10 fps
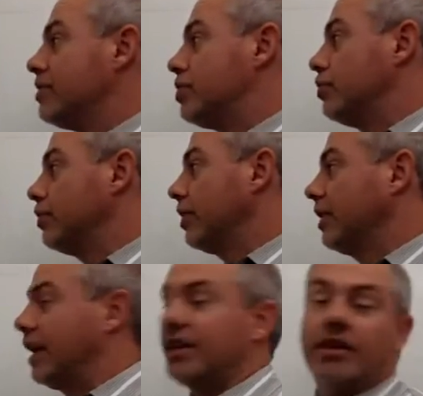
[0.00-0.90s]
to the
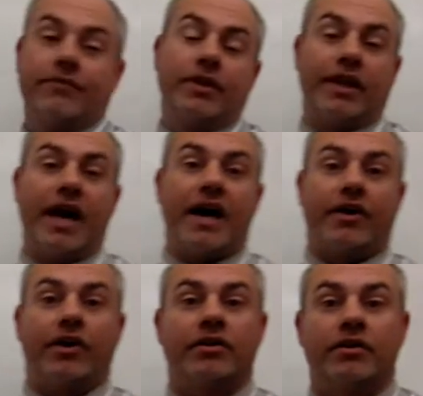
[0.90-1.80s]
length of the
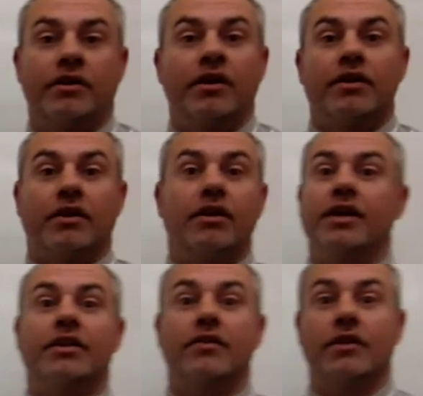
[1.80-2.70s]
ladder. The
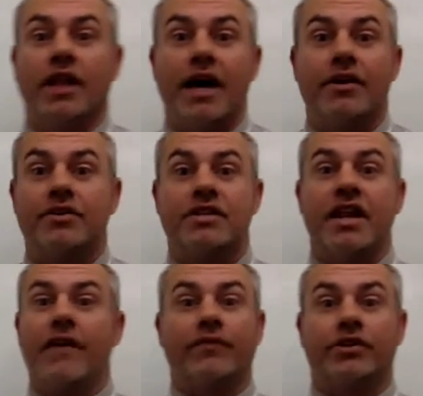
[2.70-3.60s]
length of the ladder is
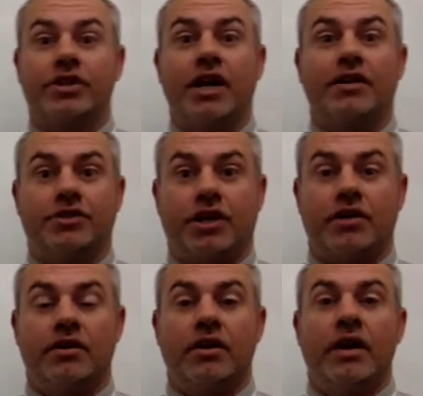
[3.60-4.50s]
never changing.
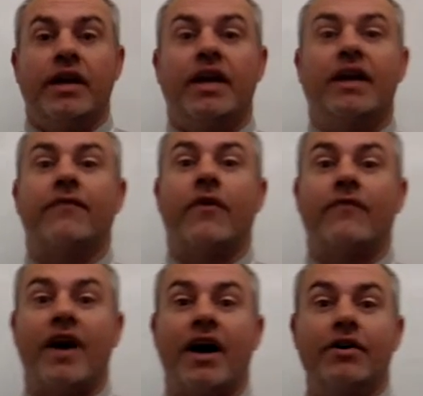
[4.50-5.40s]
And if a
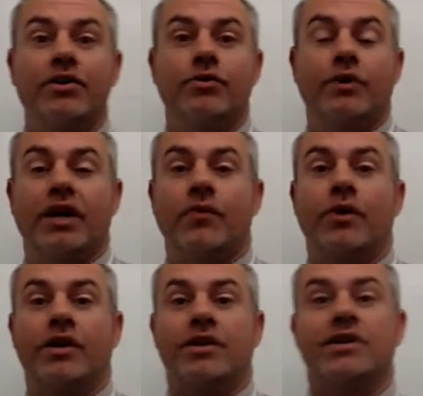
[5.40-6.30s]
value in
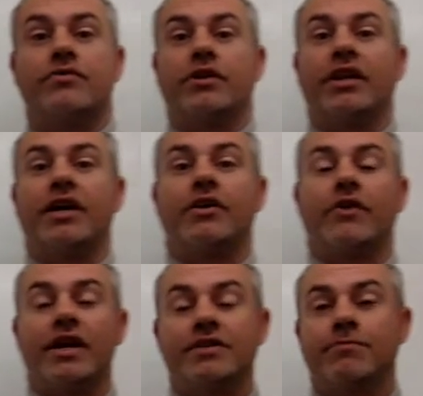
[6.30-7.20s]
one of these related
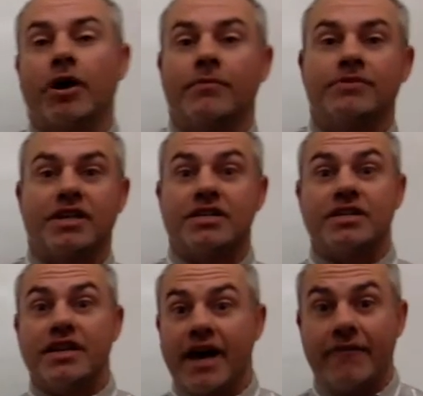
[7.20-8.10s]
rates problems is
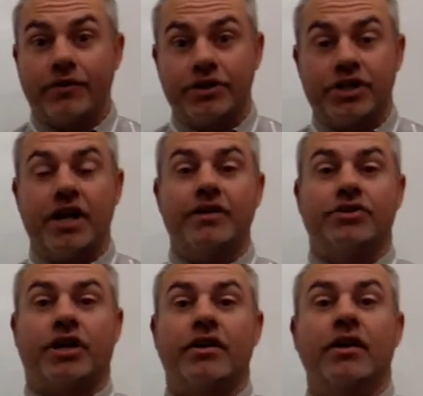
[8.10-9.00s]
never
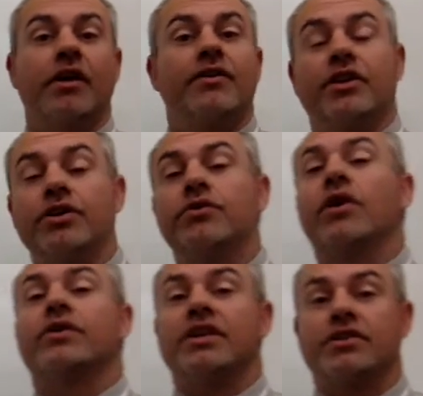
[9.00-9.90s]
changing, then you
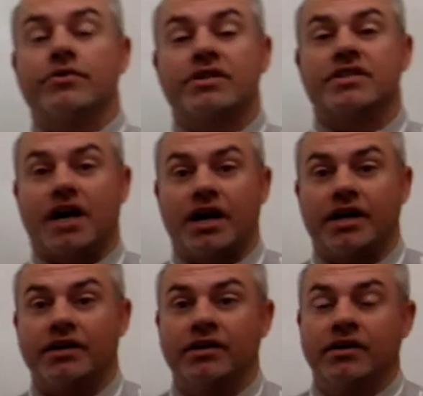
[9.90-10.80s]
don't need to assign